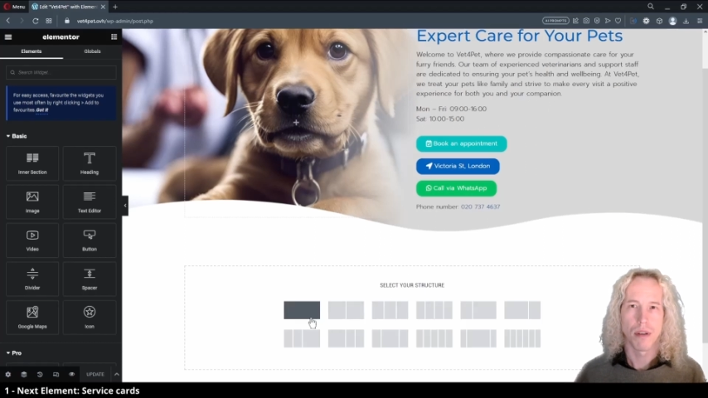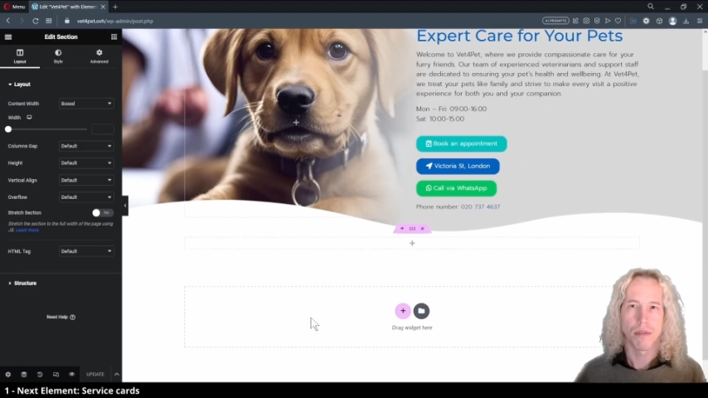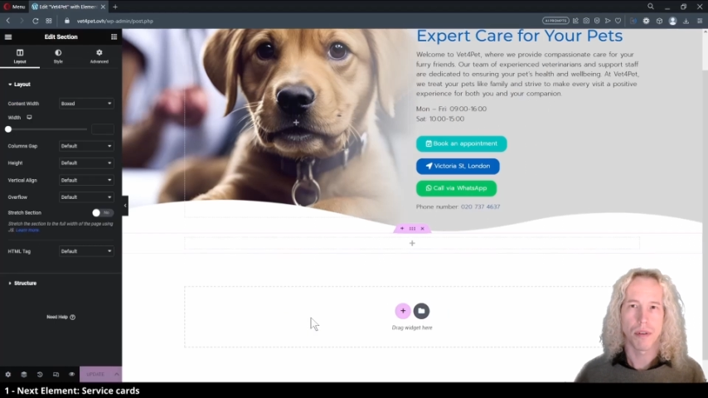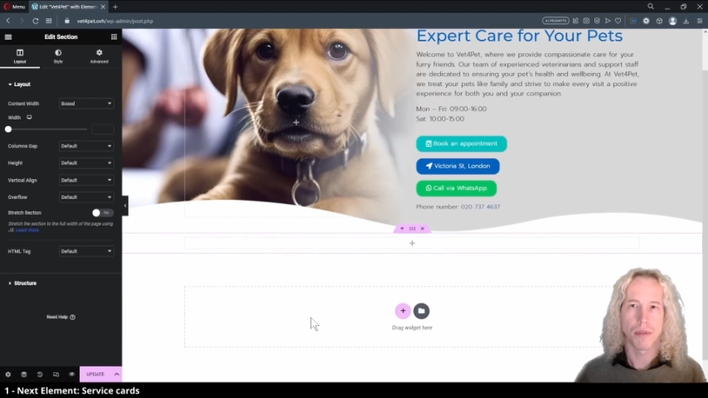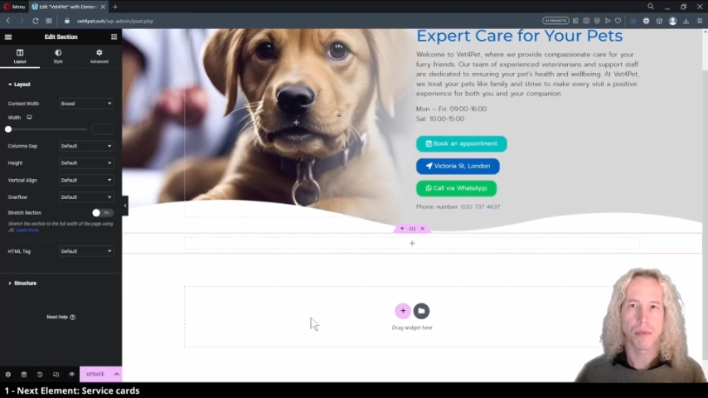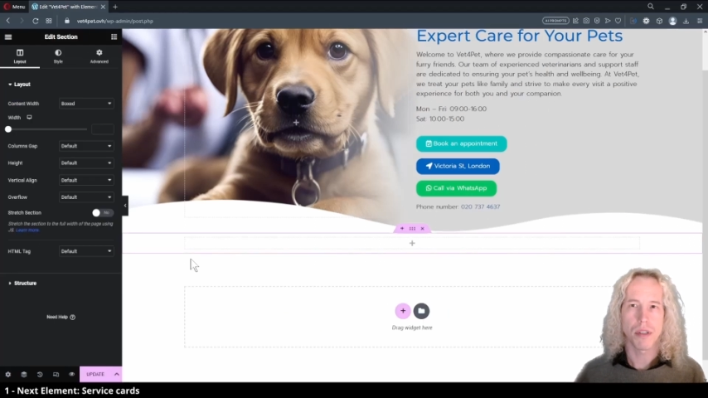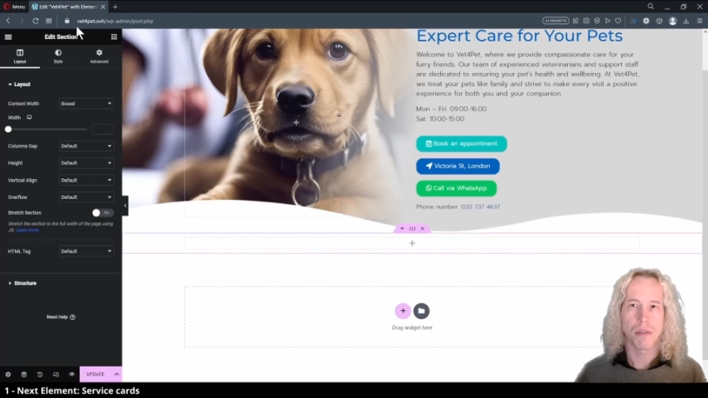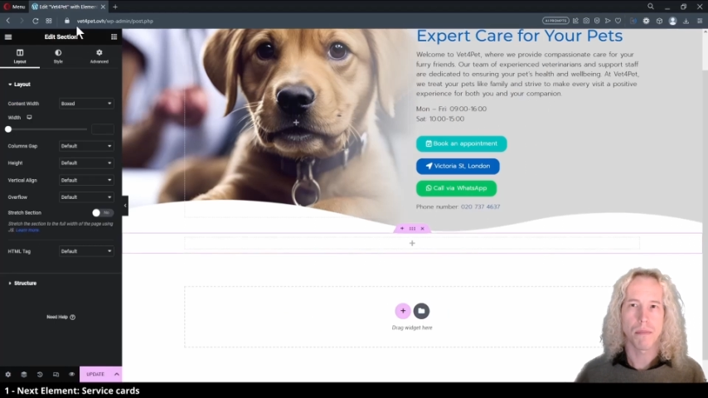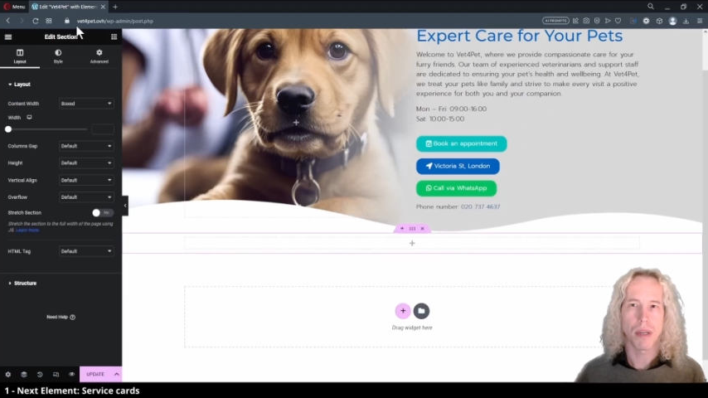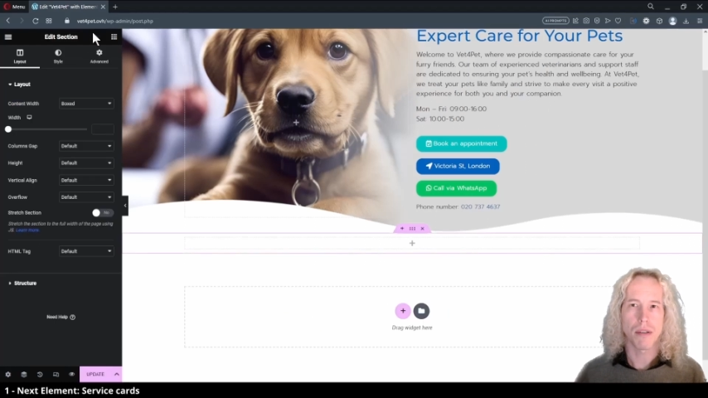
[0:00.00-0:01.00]
From the
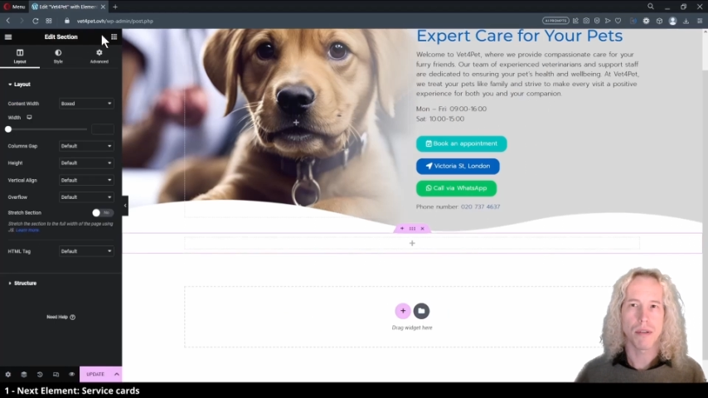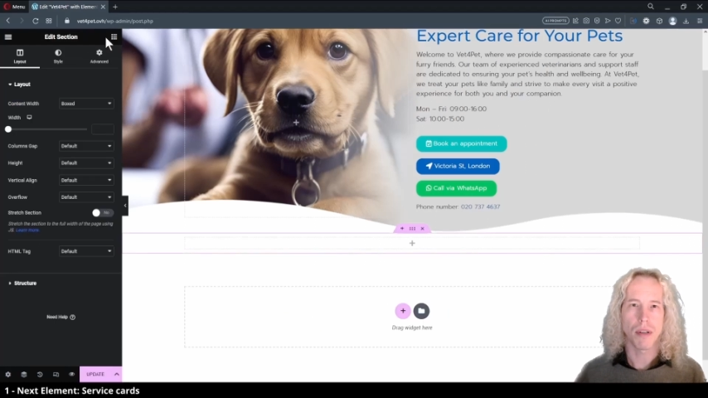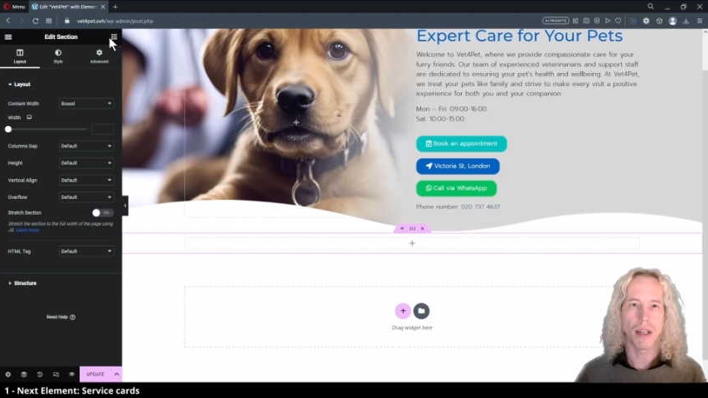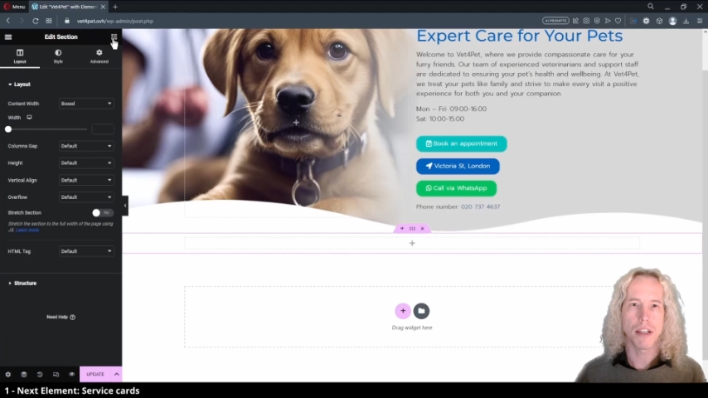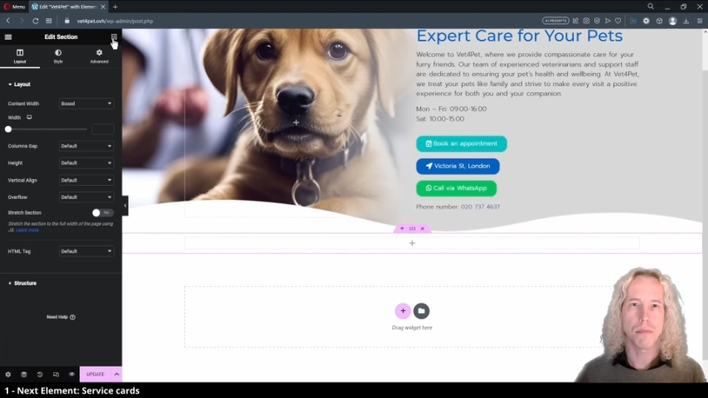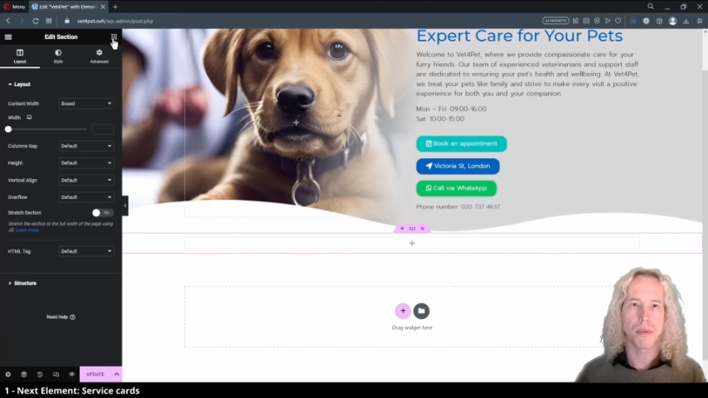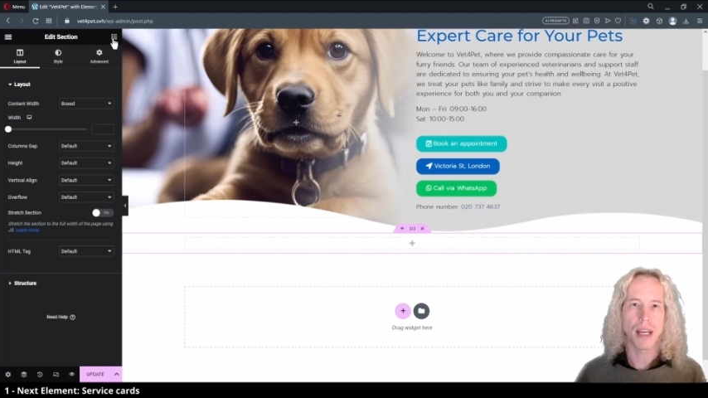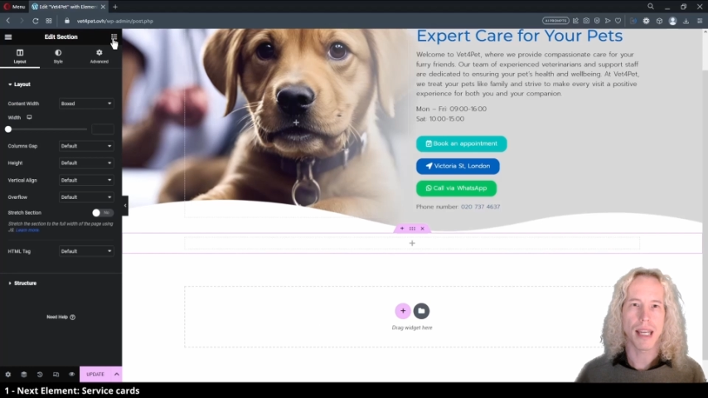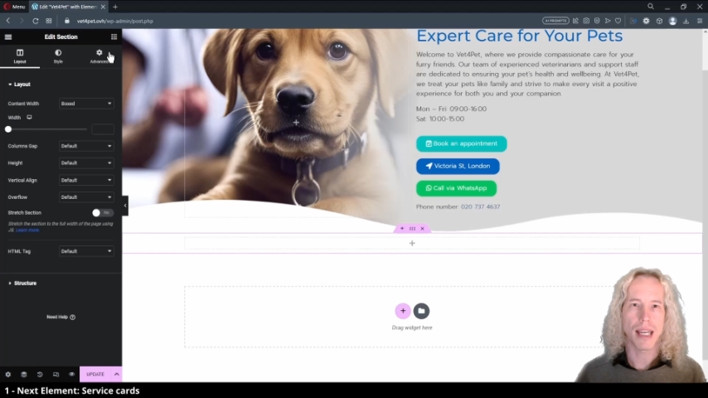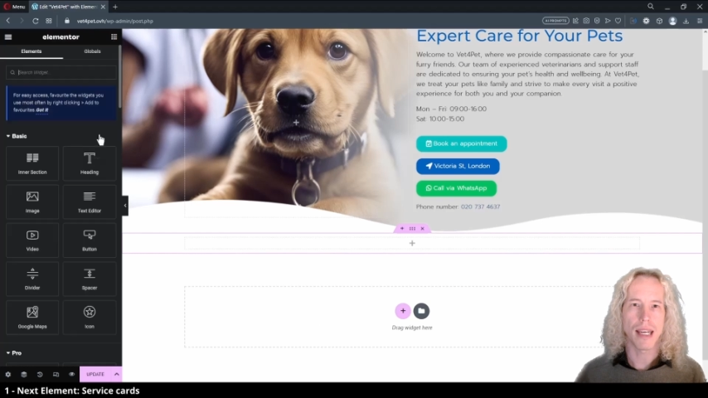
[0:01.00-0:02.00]
widget menu, let's put
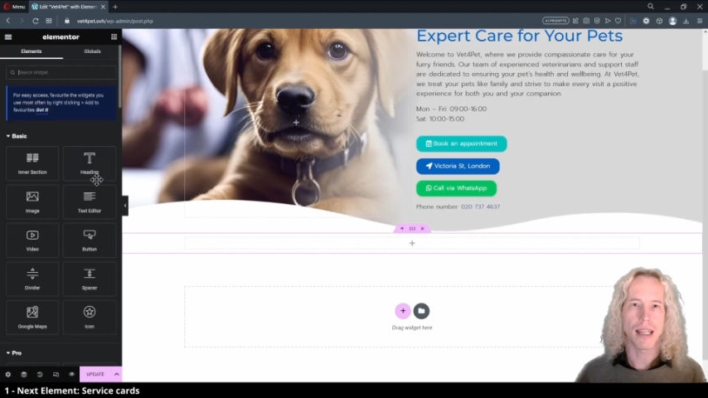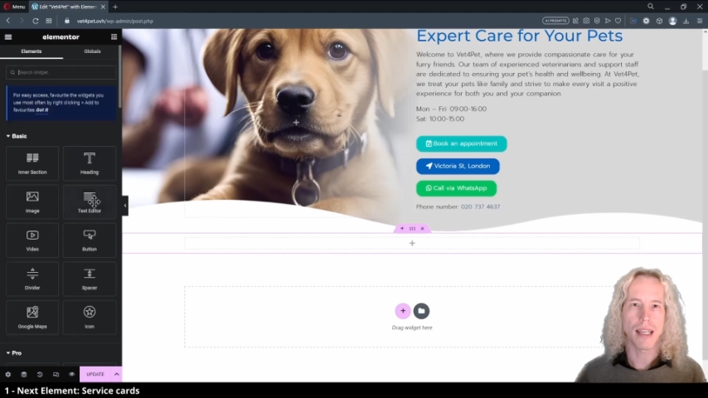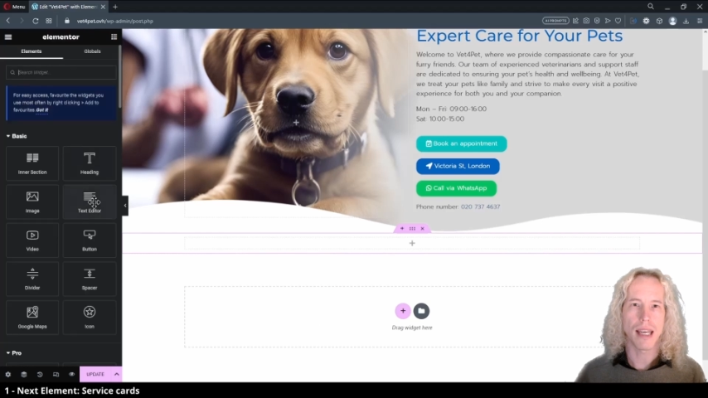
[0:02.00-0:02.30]
a heading